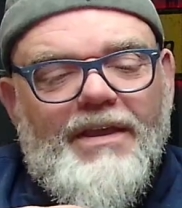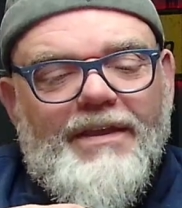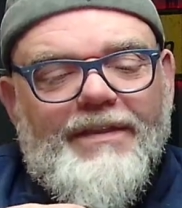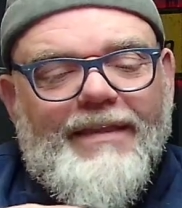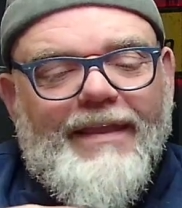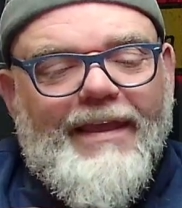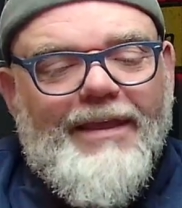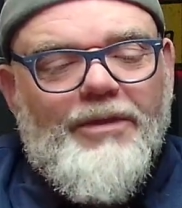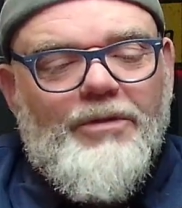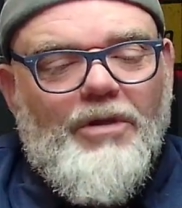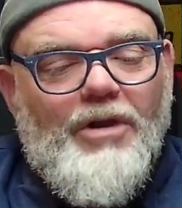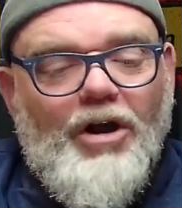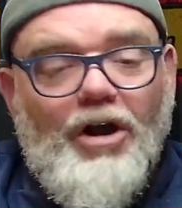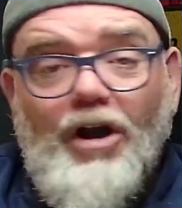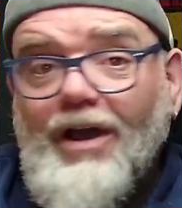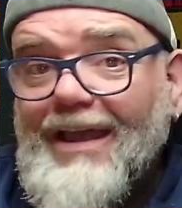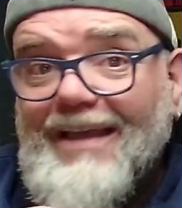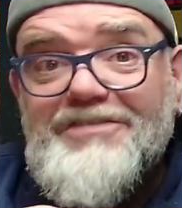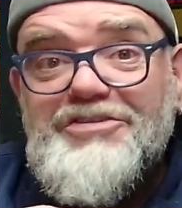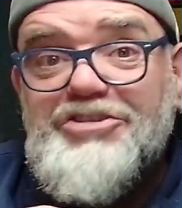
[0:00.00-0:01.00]
Now,
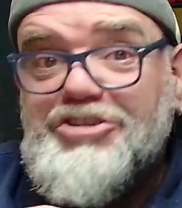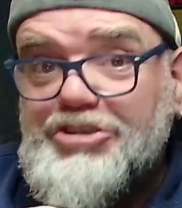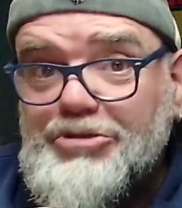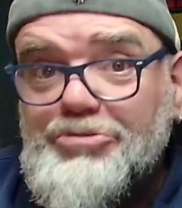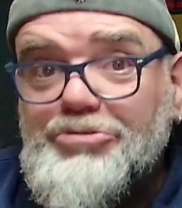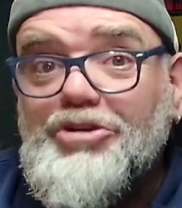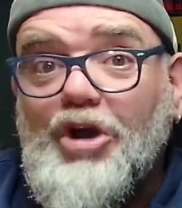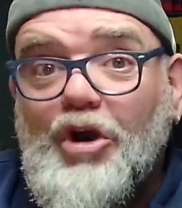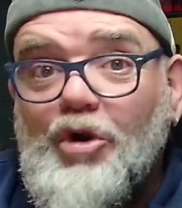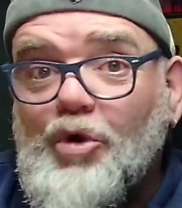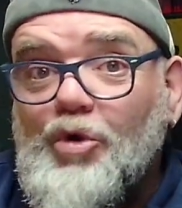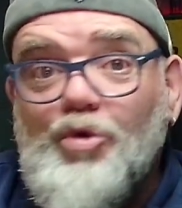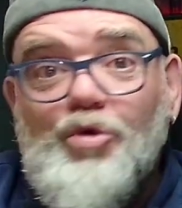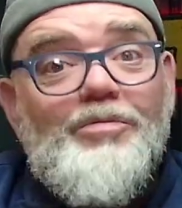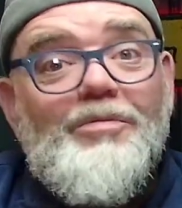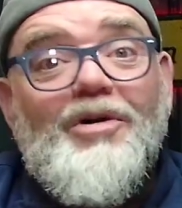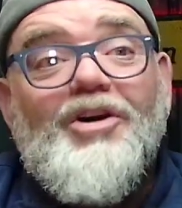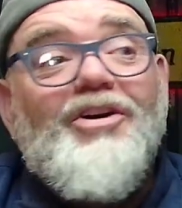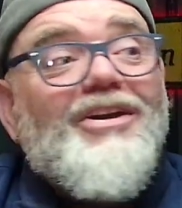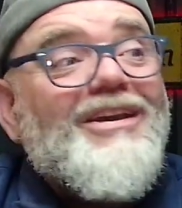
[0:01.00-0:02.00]
I have still got all
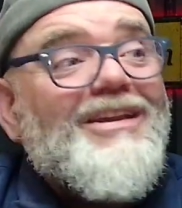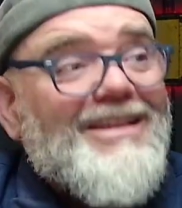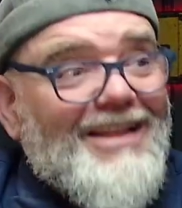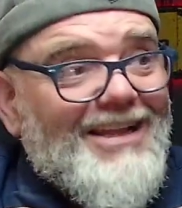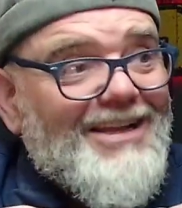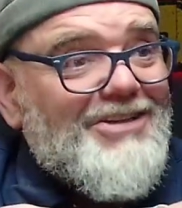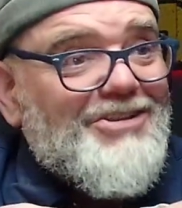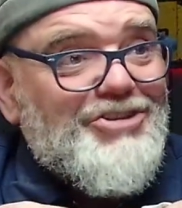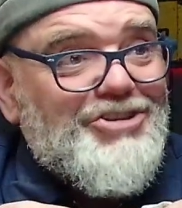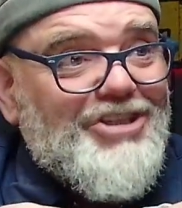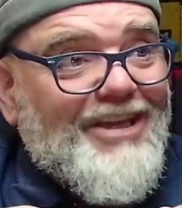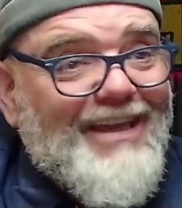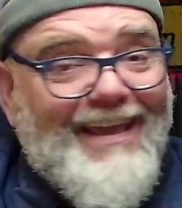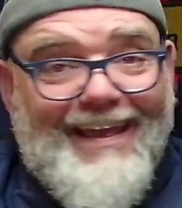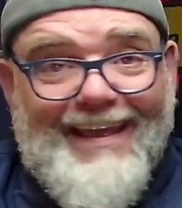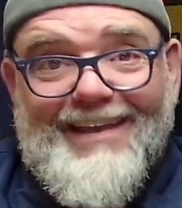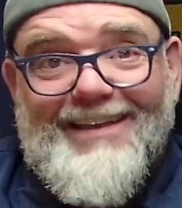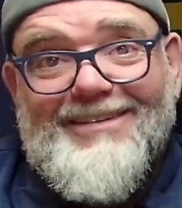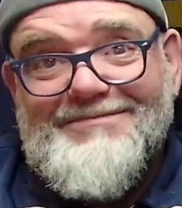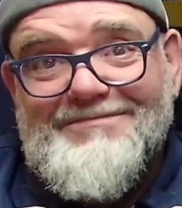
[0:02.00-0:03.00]
my enlarger gear.
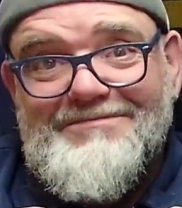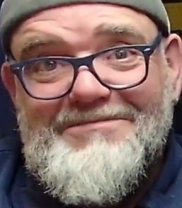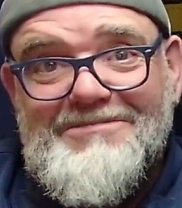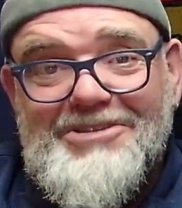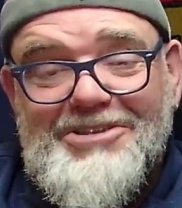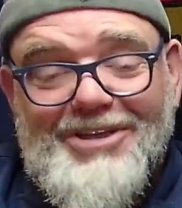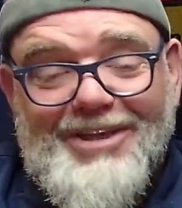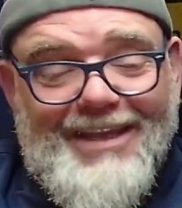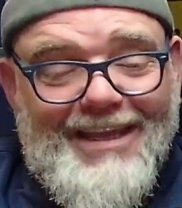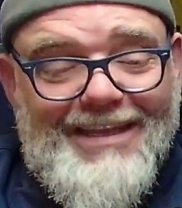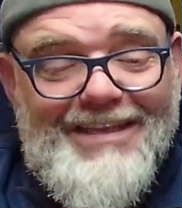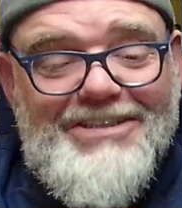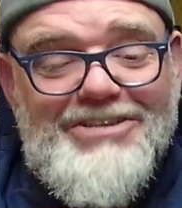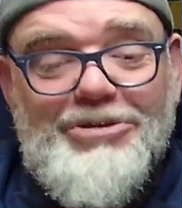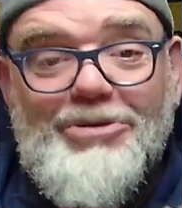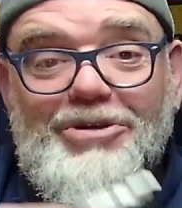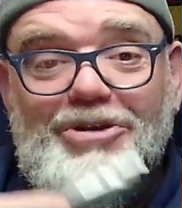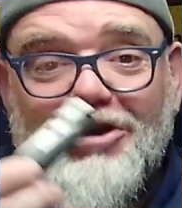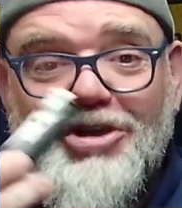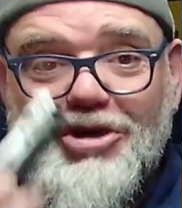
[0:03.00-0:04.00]
Okay,
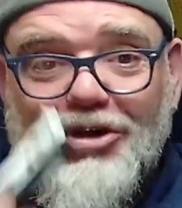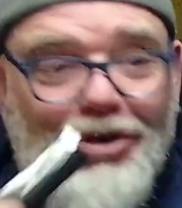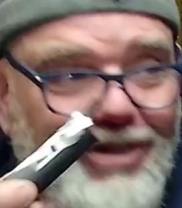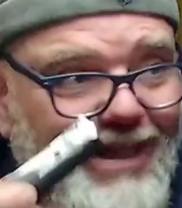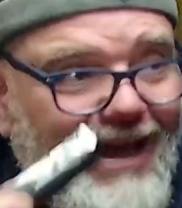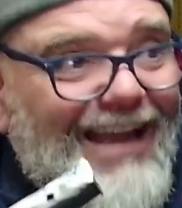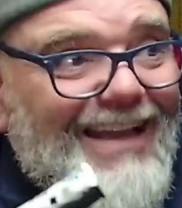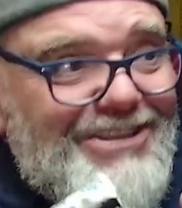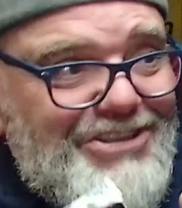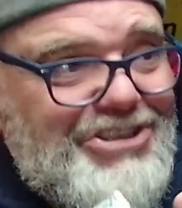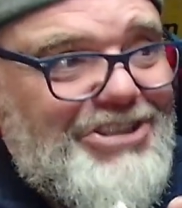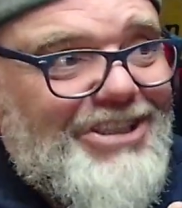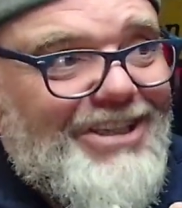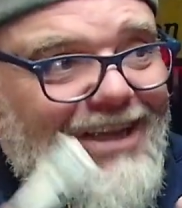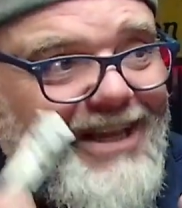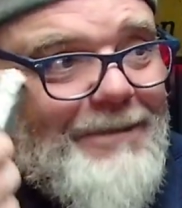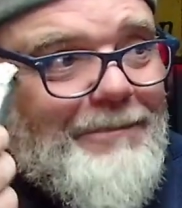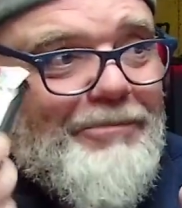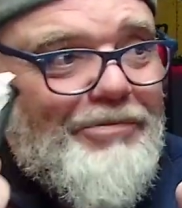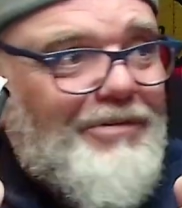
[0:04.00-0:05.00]
so I could
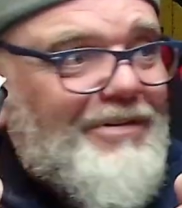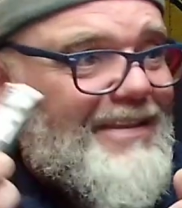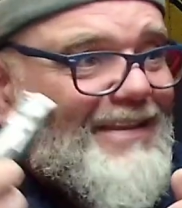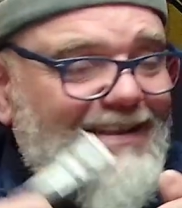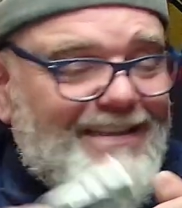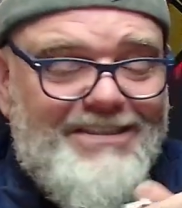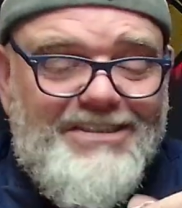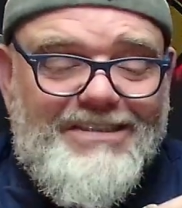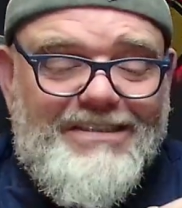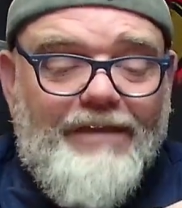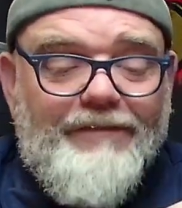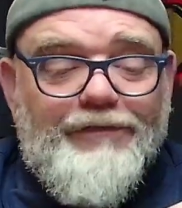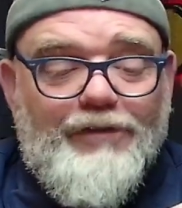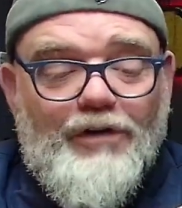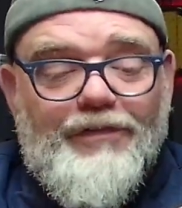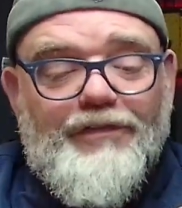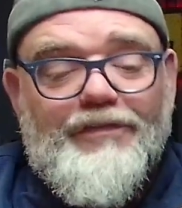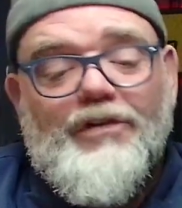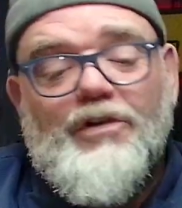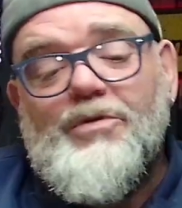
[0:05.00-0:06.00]
actually print the stuff
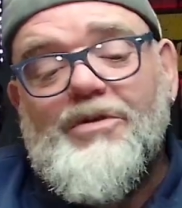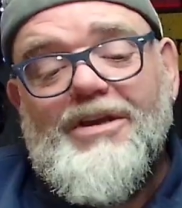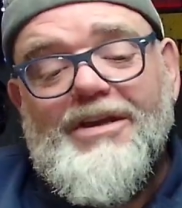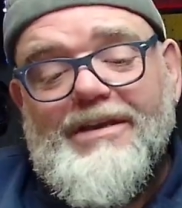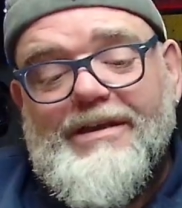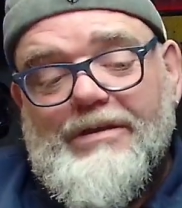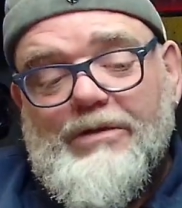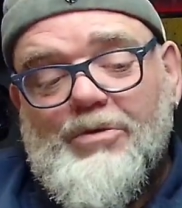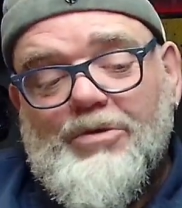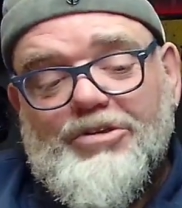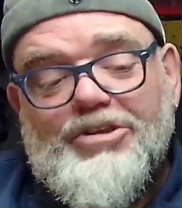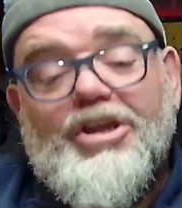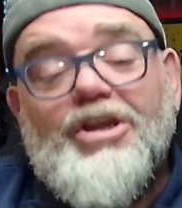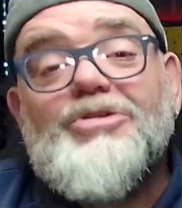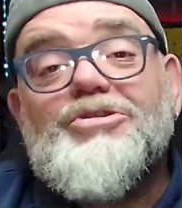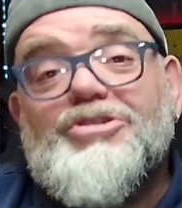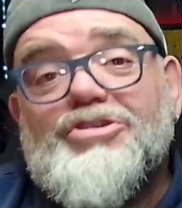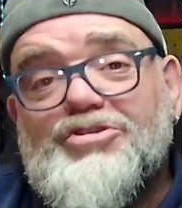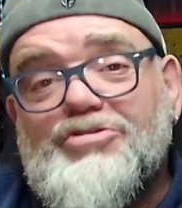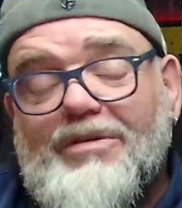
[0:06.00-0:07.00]
off if I want to go
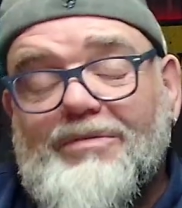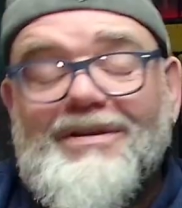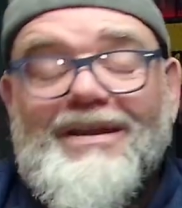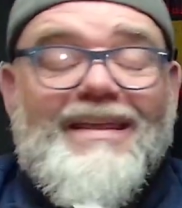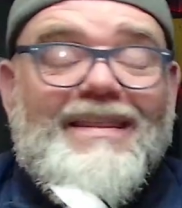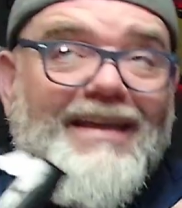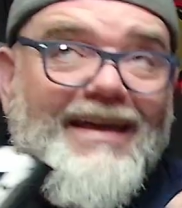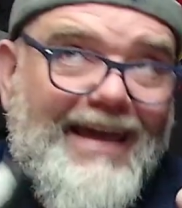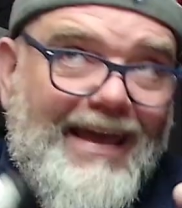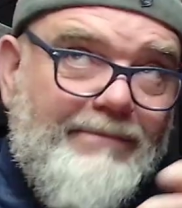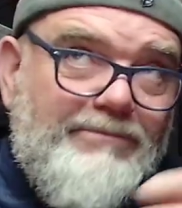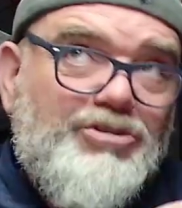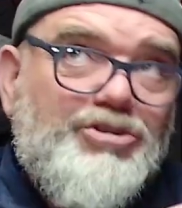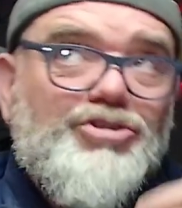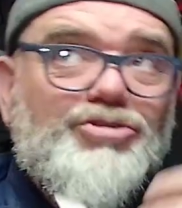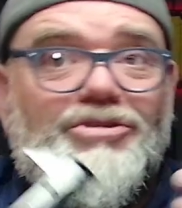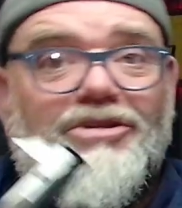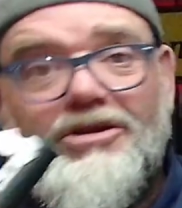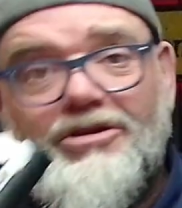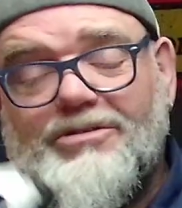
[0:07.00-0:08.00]
to the trouble and get the
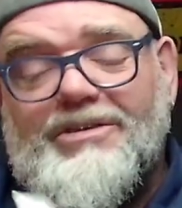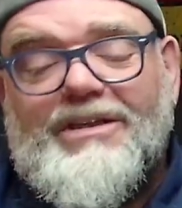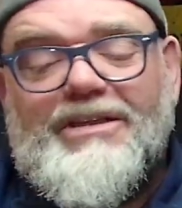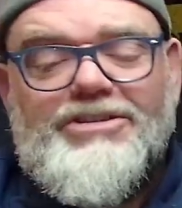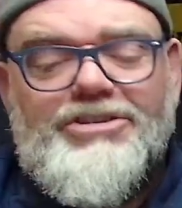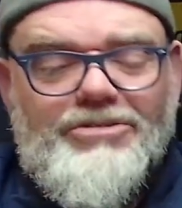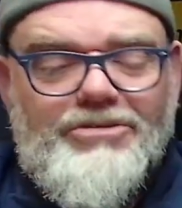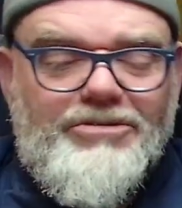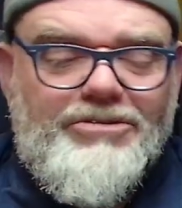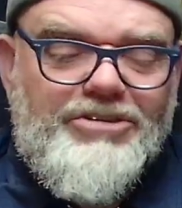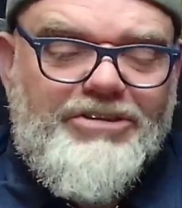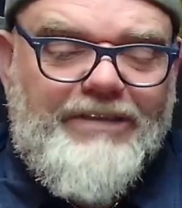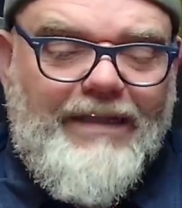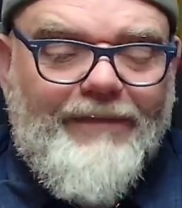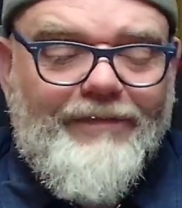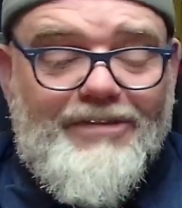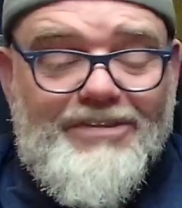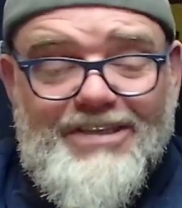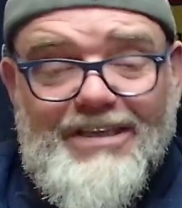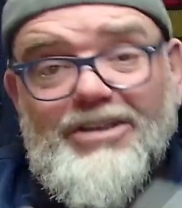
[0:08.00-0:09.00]
chemistry and all that sort of
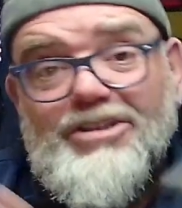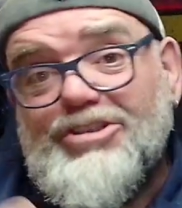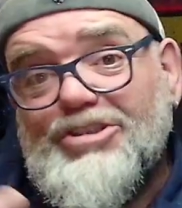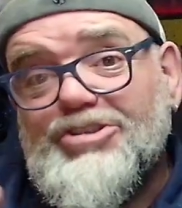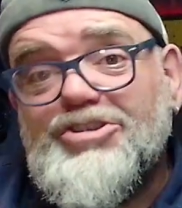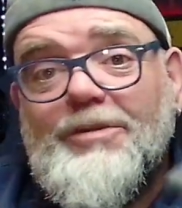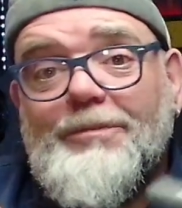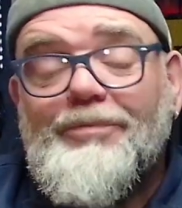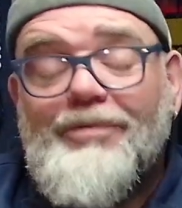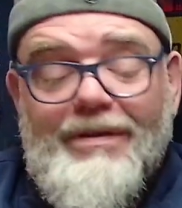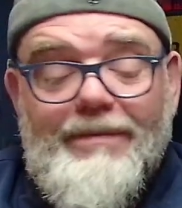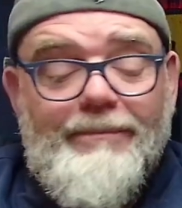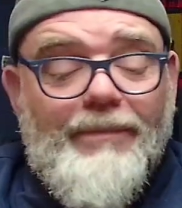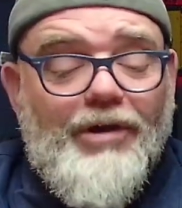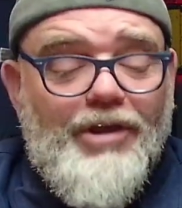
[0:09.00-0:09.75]
stuff. You see, I used to print